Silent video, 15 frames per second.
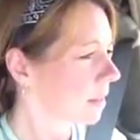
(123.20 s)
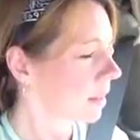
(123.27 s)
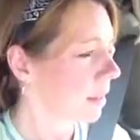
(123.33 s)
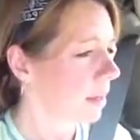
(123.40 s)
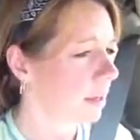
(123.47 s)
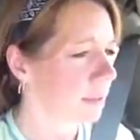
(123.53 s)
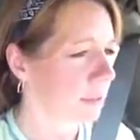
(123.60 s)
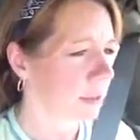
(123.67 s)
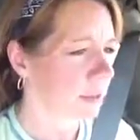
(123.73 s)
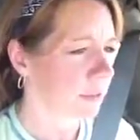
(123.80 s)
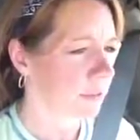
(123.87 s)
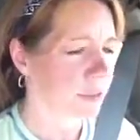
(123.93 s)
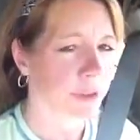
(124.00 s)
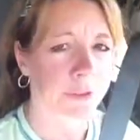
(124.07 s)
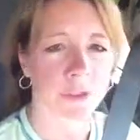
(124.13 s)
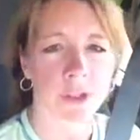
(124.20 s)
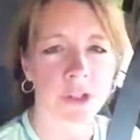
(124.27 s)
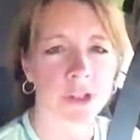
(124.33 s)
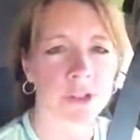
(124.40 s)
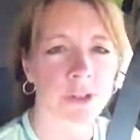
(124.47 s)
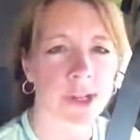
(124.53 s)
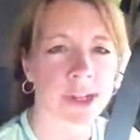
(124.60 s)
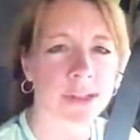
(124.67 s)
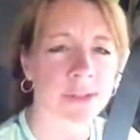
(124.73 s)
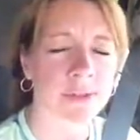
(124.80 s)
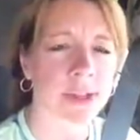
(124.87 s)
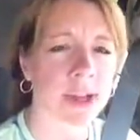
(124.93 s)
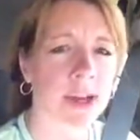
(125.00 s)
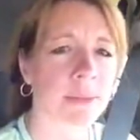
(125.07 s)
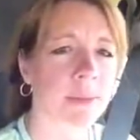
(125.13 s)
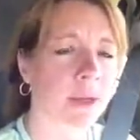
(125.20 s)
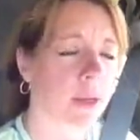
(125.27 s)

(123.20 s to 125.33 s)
and then for the first two days of Tom.